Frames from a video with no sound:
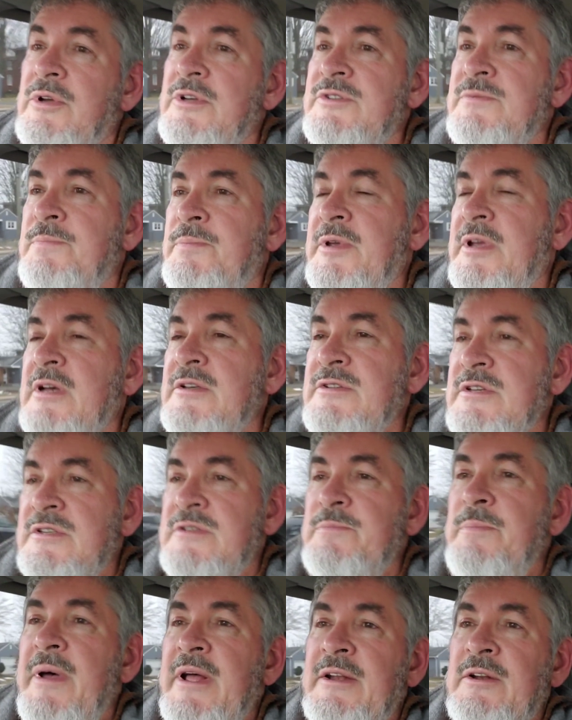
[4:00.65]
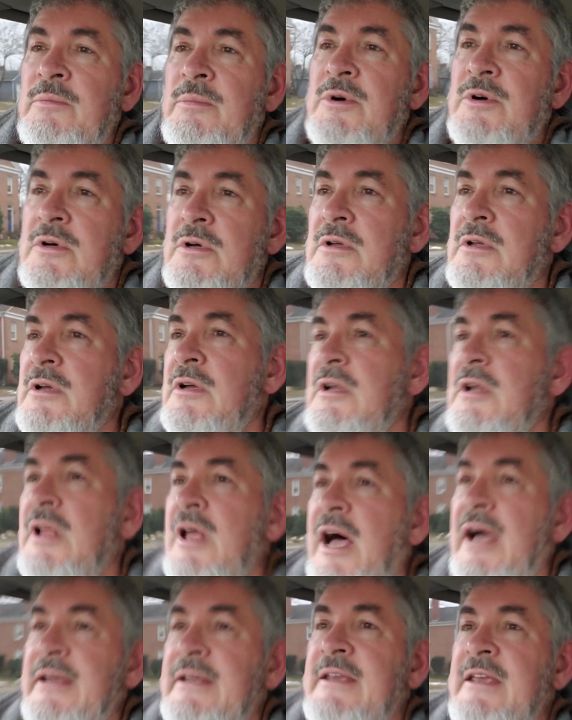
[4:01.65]
Plus, because it's bendable,
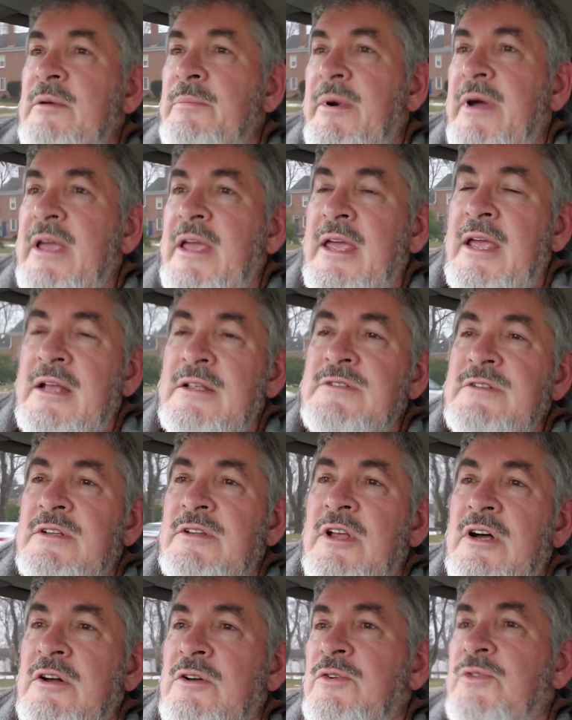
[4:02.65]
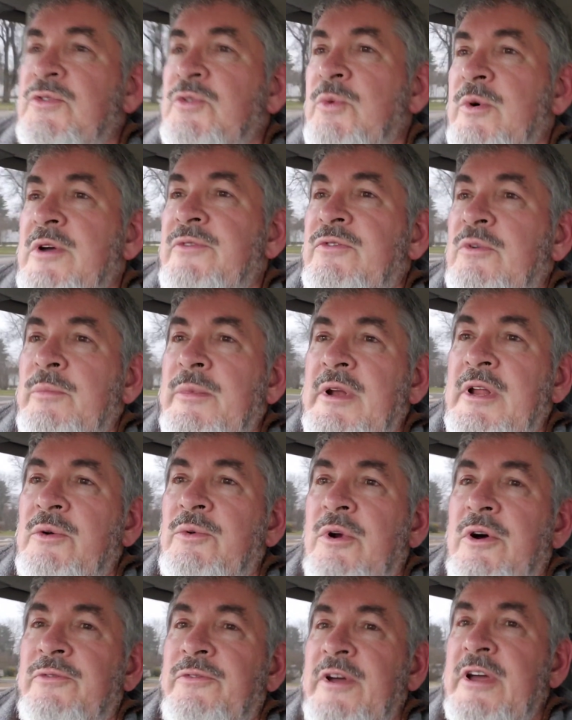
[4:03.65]
I keep my hands and knuckles away from any
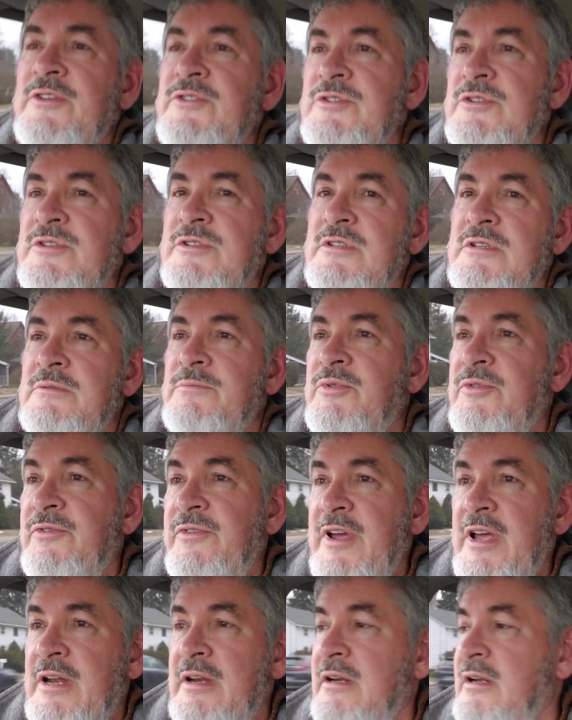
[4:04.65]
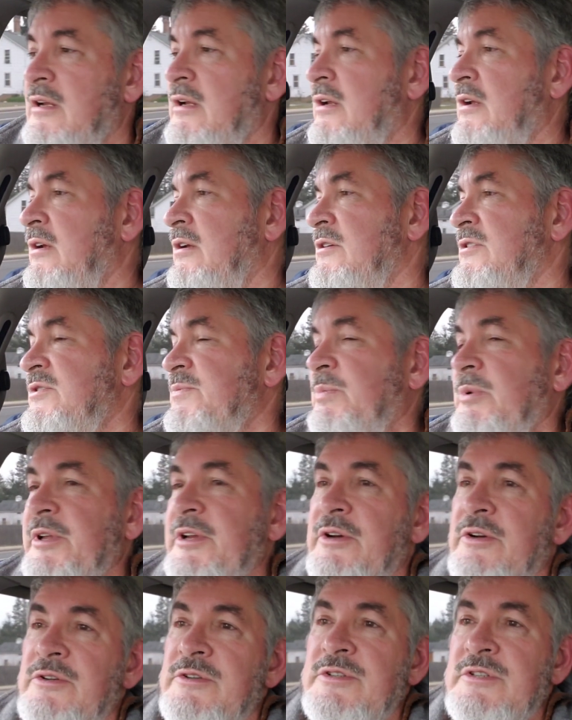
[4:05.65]
rough edges and prevent
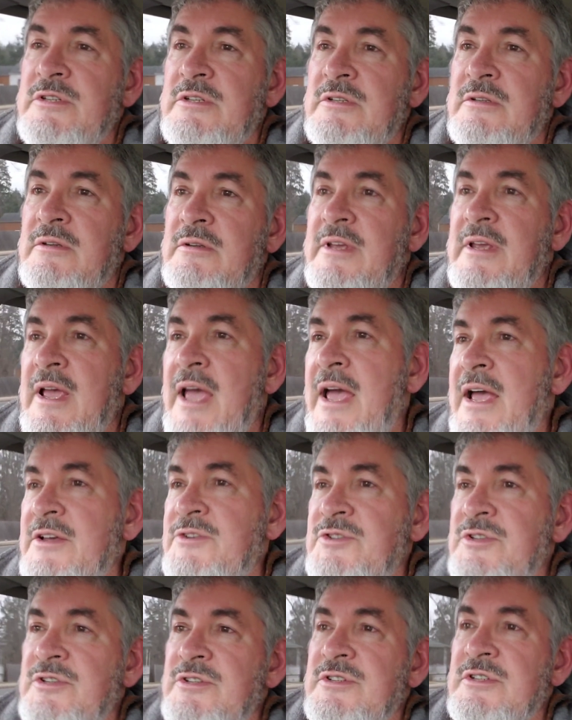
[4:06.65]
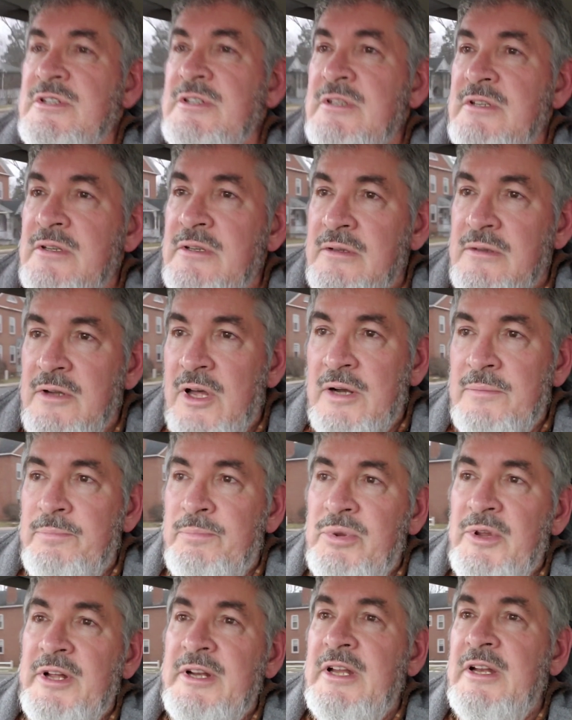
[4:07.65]
splinters and gashes and
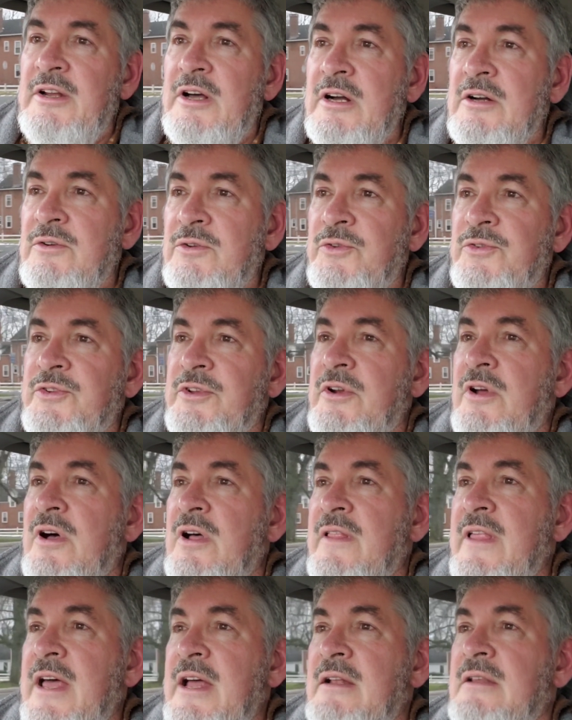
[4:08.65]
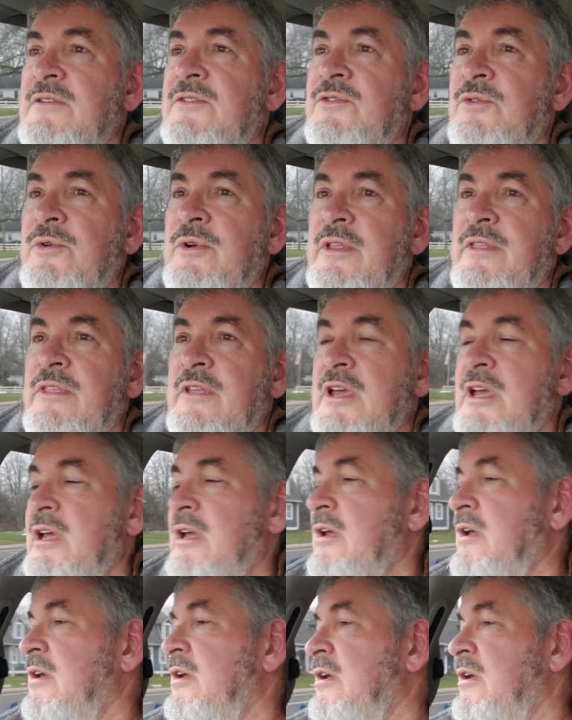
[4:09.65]
bloody knuckles and all that sort of
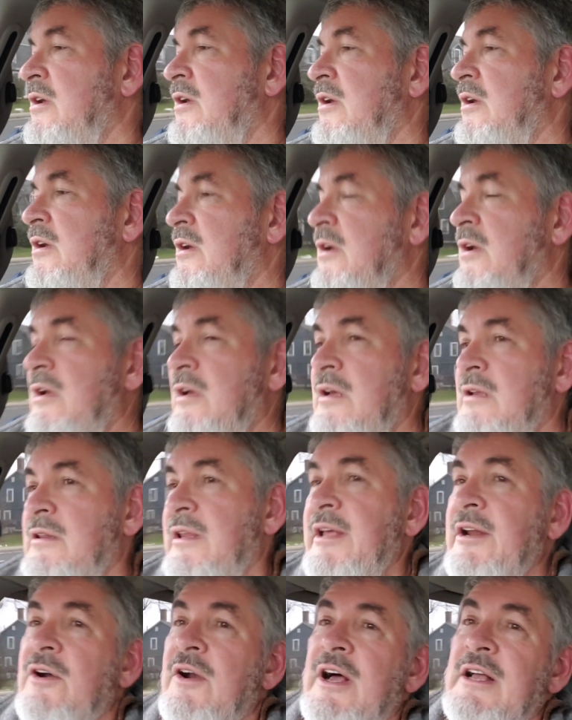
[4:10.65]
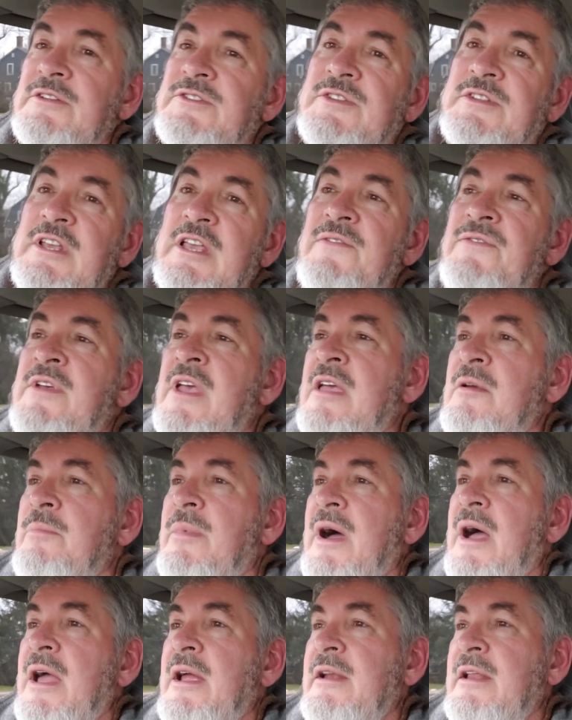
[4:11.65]
thing. Later on, Steve came
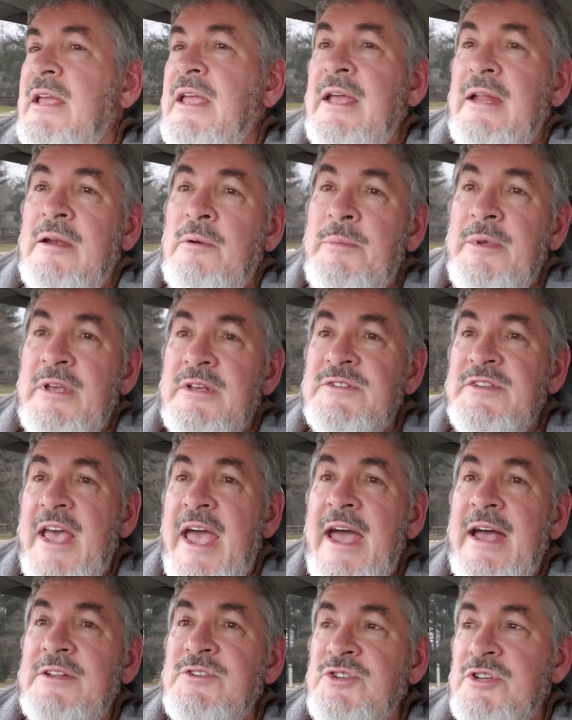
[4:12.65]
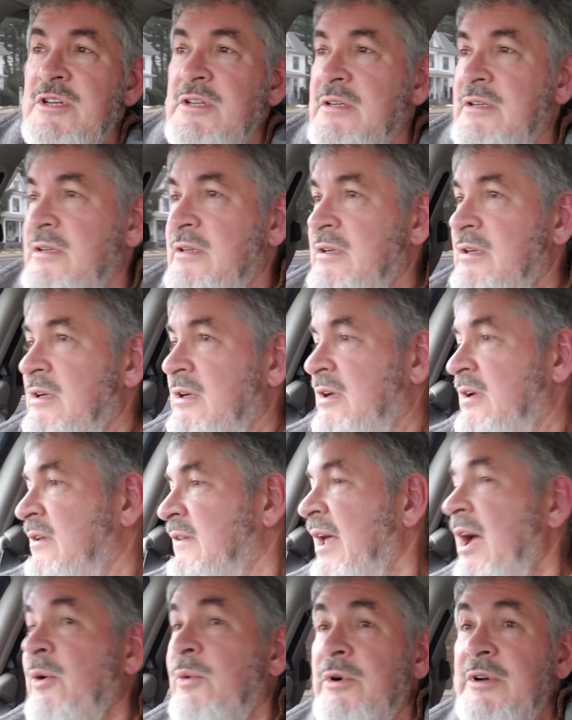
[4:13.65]
by and he handed me his hatchet.
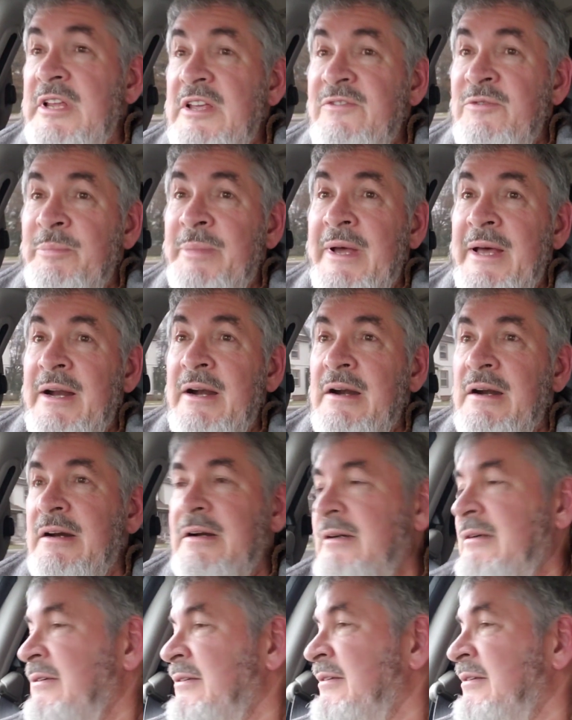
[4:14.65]
That worked even better.